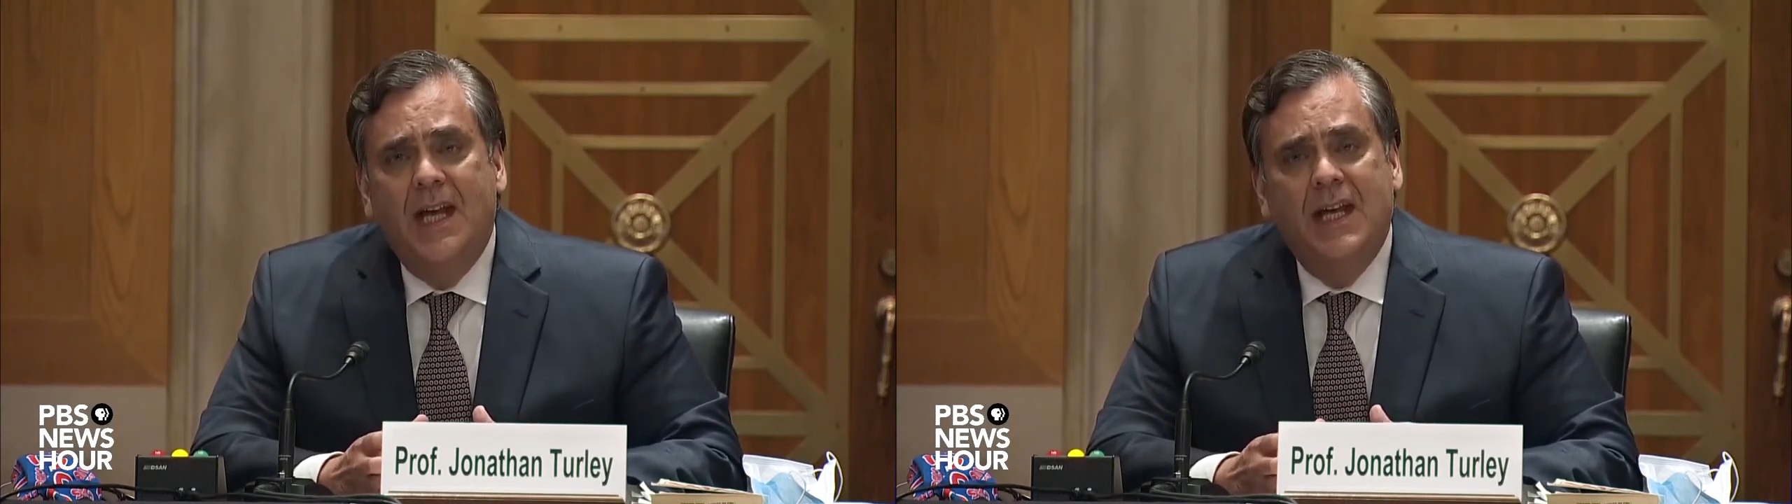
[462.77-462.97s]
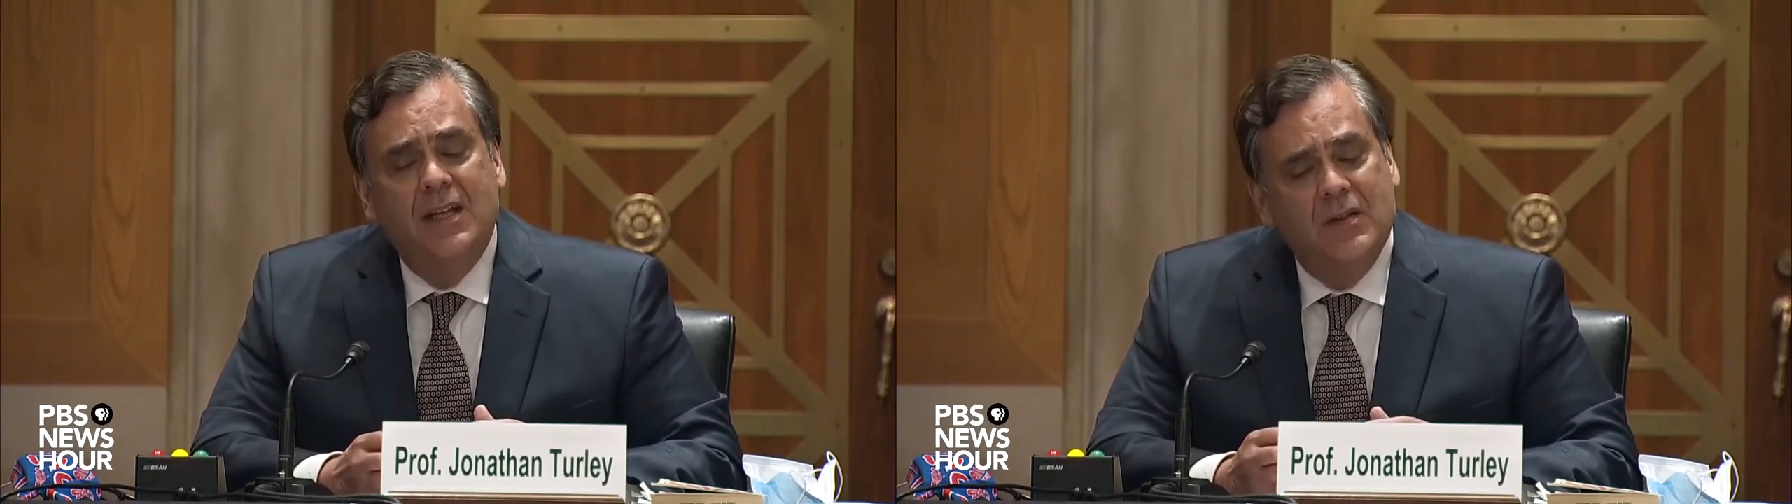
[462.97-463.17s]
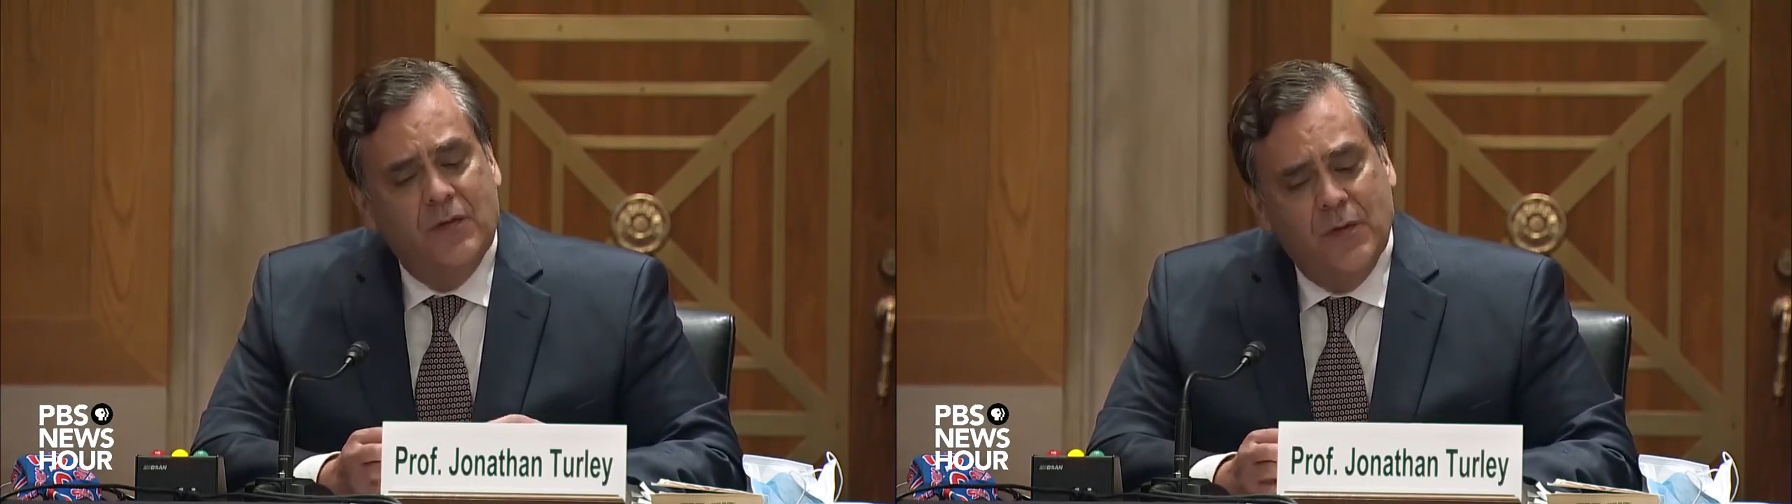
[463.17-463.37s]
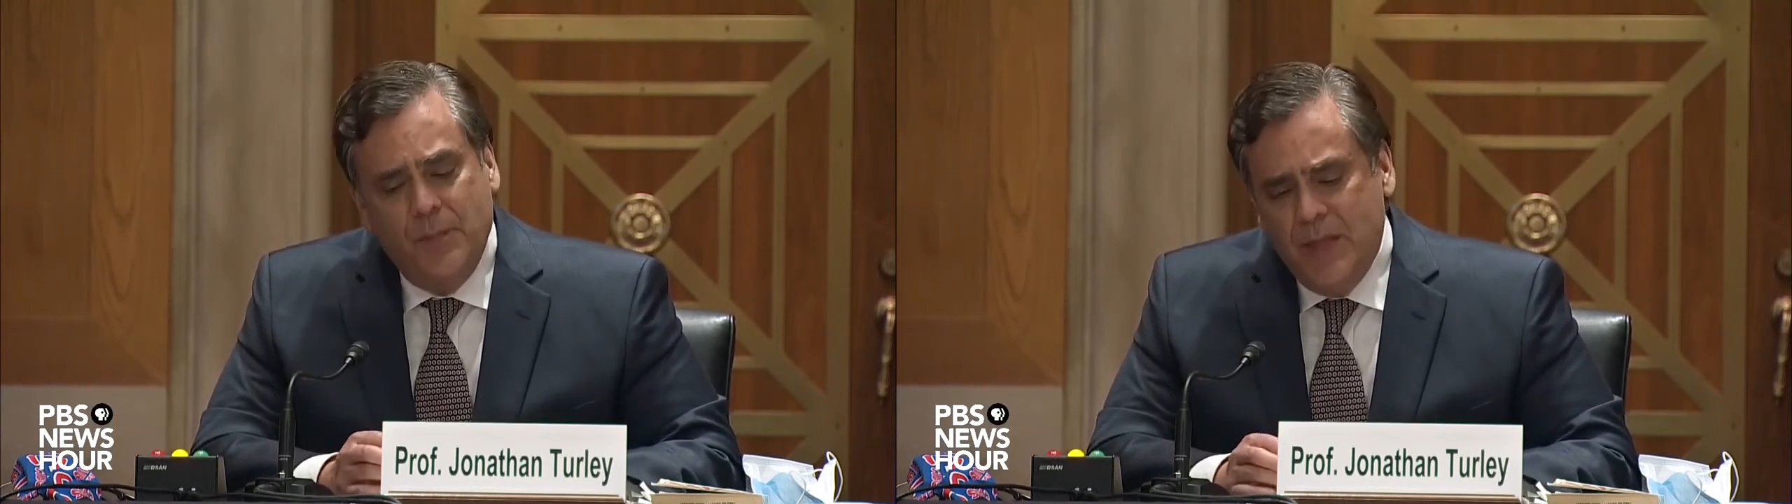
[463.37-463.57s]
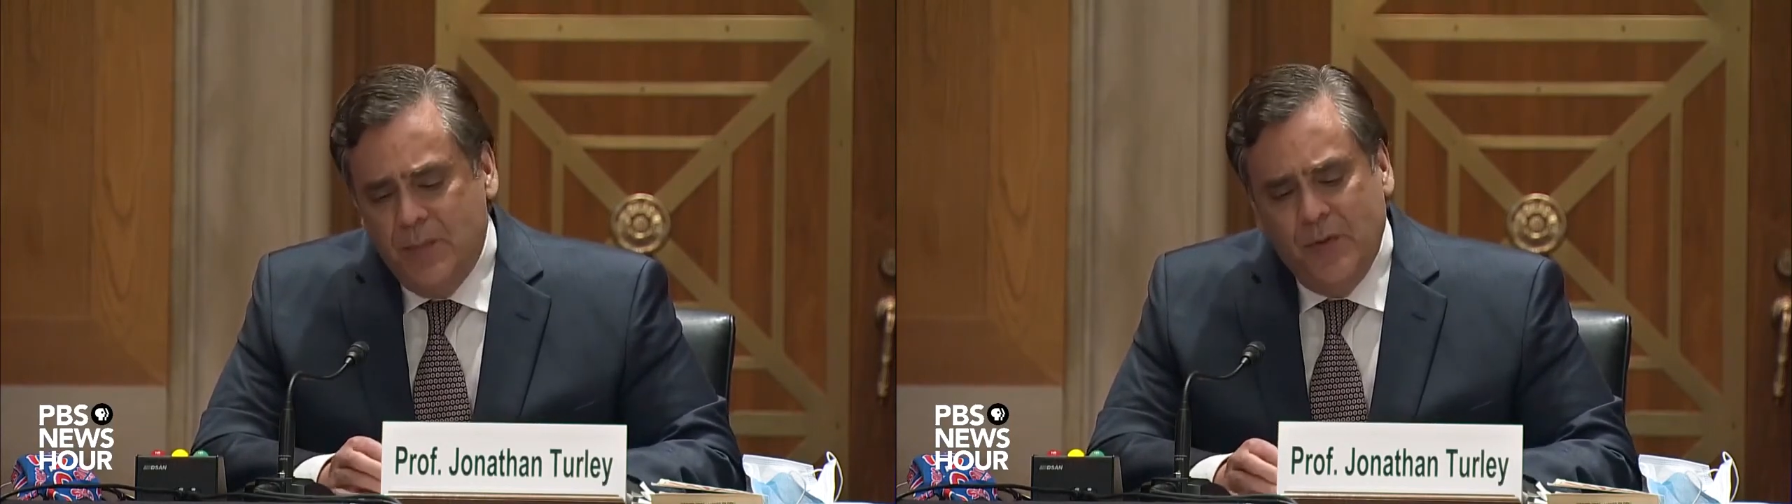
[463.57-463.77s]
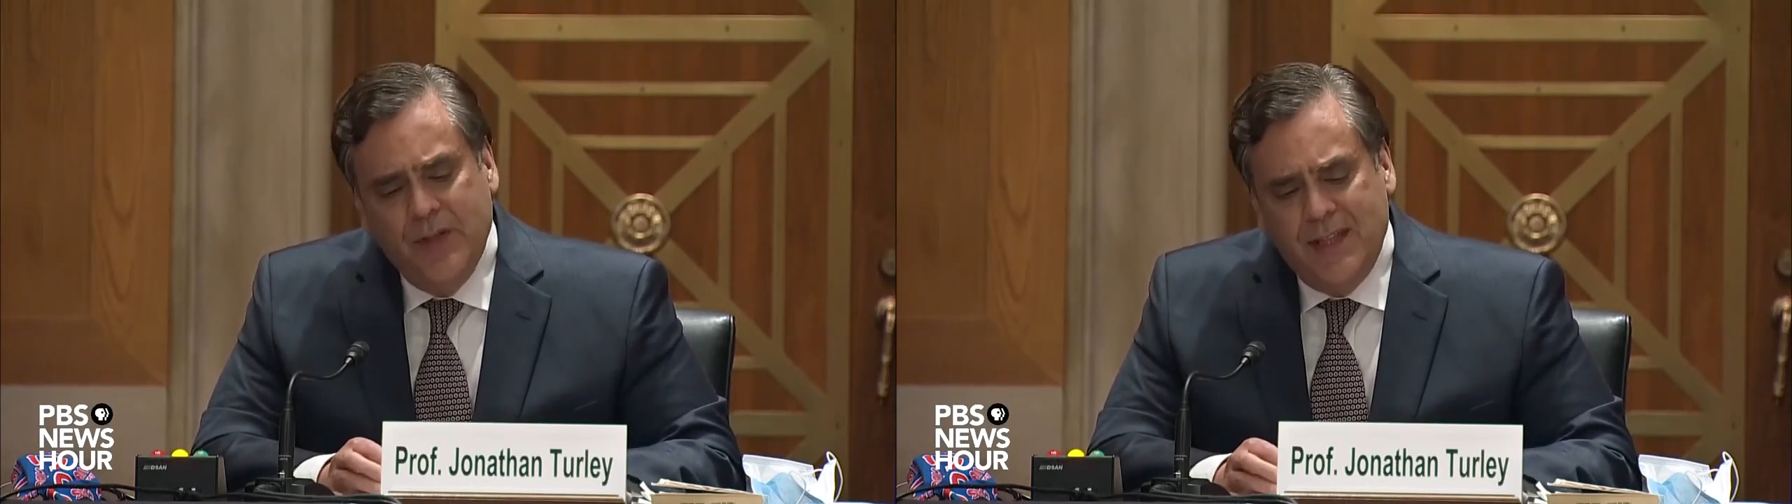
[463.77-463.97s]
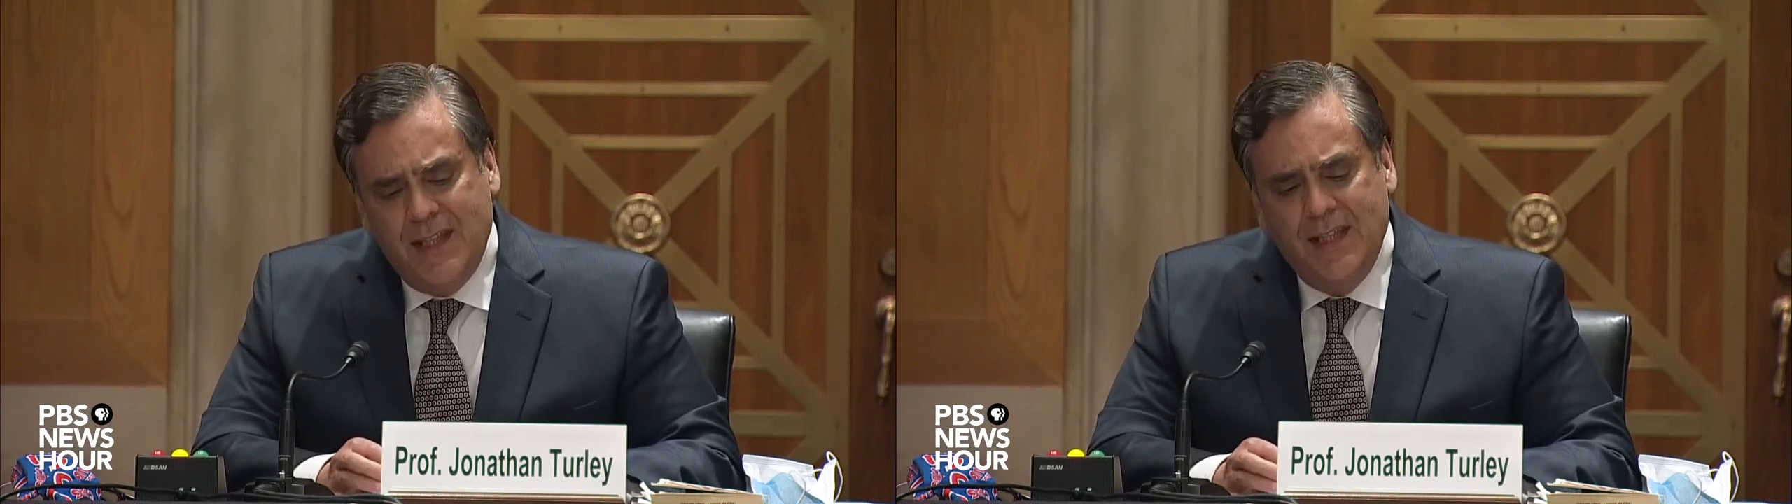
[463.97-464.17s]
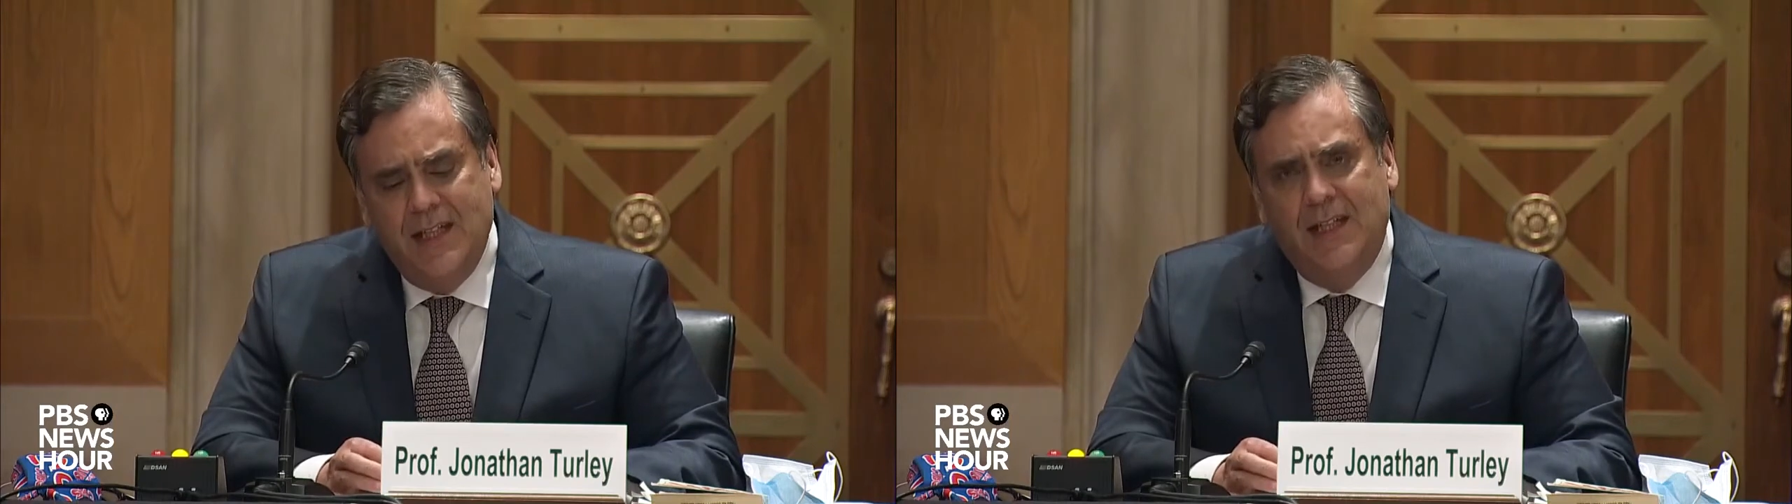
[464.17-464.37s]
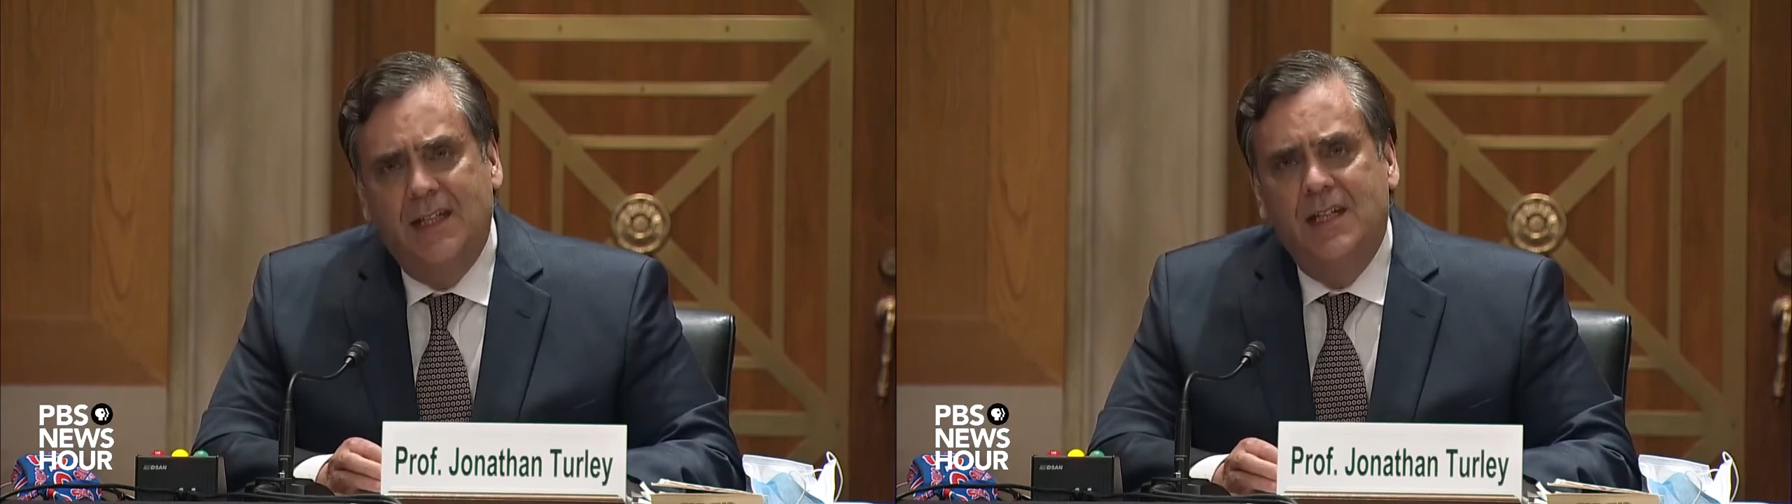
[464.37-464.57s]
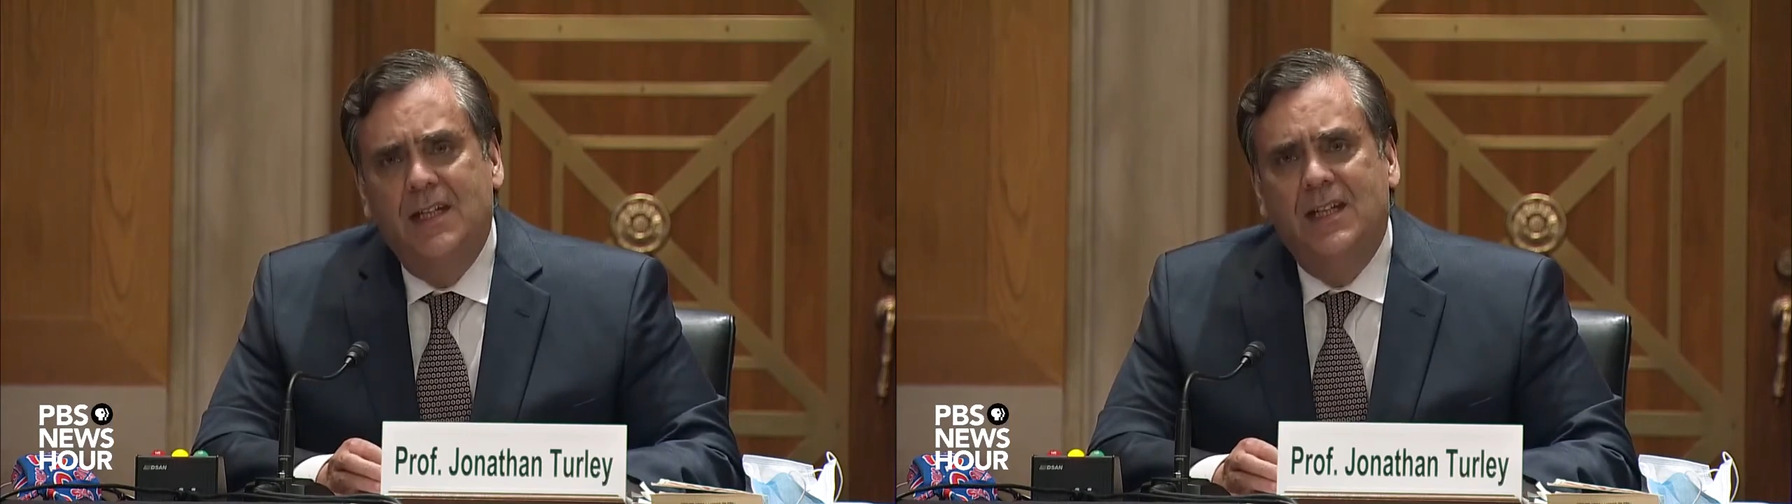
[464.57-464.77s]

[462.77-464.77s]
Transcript: And for people that think